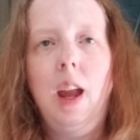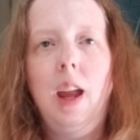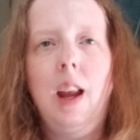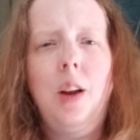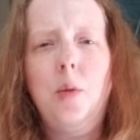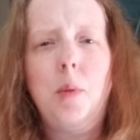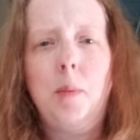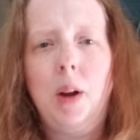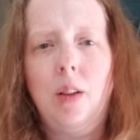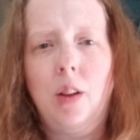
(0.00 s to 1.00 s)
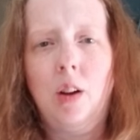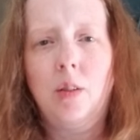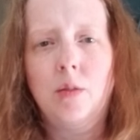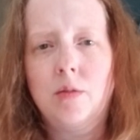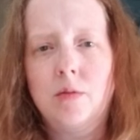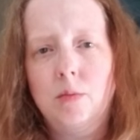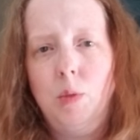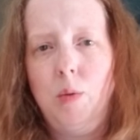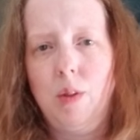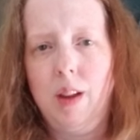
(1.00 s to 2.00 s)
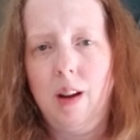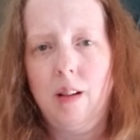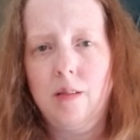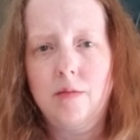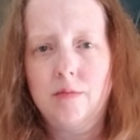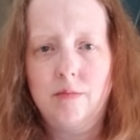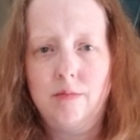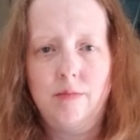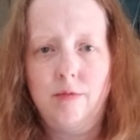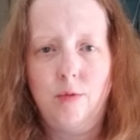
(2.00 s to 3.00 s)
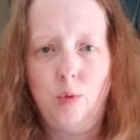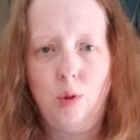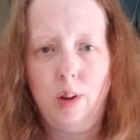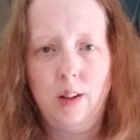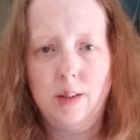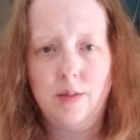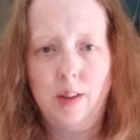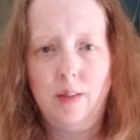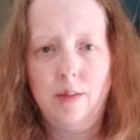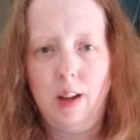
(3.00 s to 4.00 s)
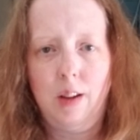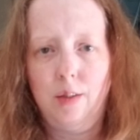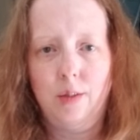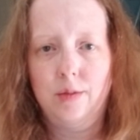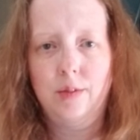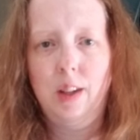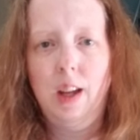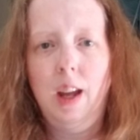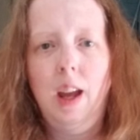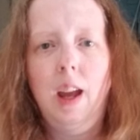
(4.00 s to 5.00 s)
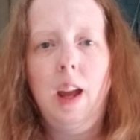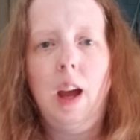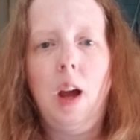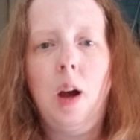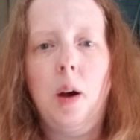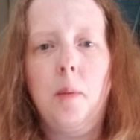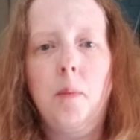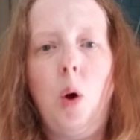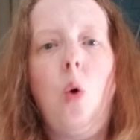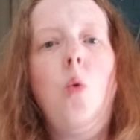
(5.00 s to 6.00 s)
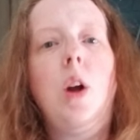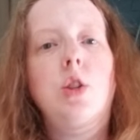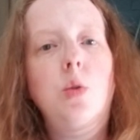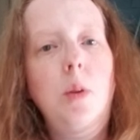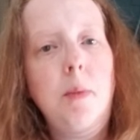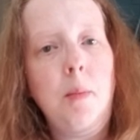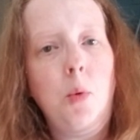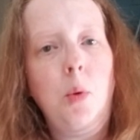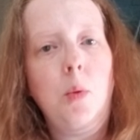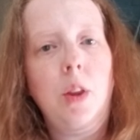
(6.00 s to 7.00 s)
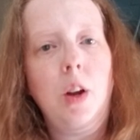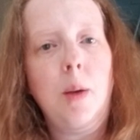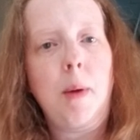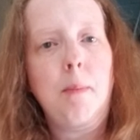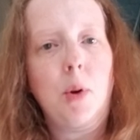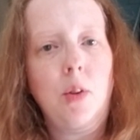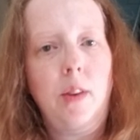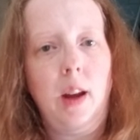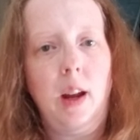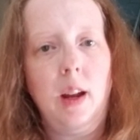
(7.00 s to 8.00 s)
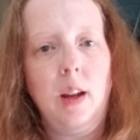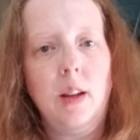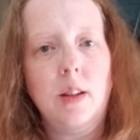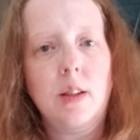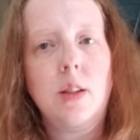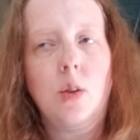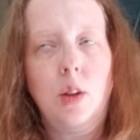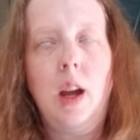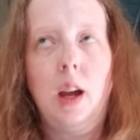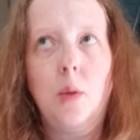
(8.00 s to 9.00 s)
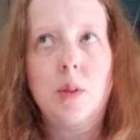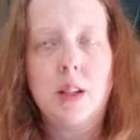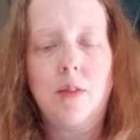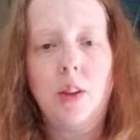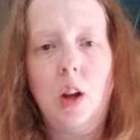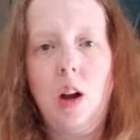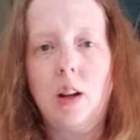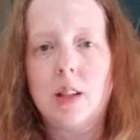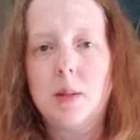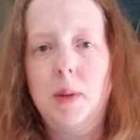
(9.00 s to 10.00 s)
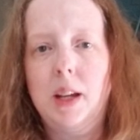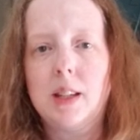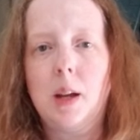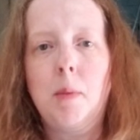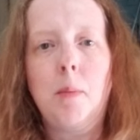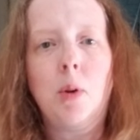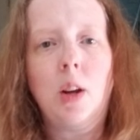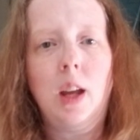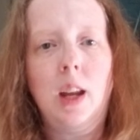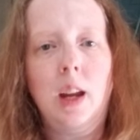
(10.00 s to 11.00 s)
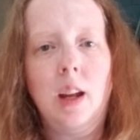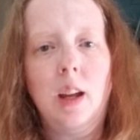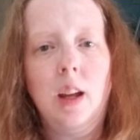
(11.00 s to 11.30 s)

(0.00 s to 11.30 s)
And I don't remember how long we were there. Four days, five, I don't know. Um, oh, I do remember we were there on my birthday. So yeah, it was definitely August because I remember getting